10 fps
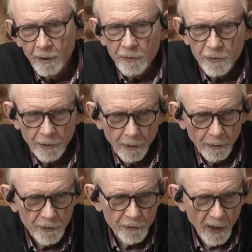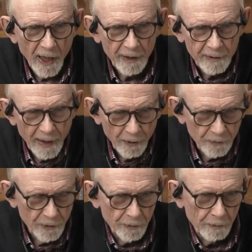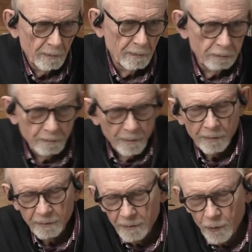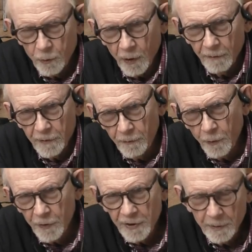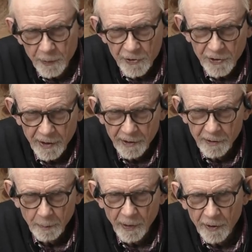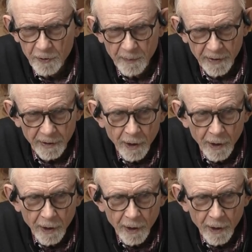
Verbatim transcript: So it's dried down to 12 to 14% in the parchment.